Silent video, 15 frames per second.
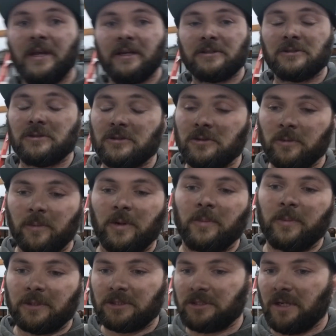super
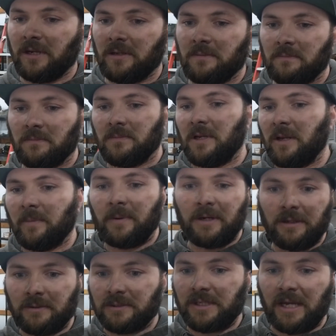appreciate
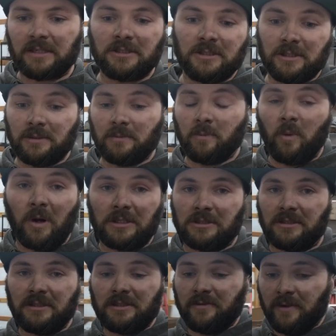anybody who's actually
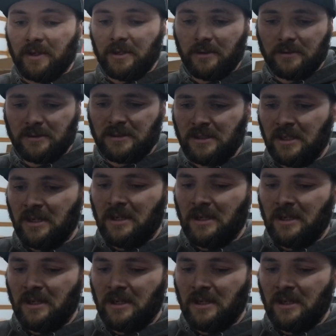watching these videos.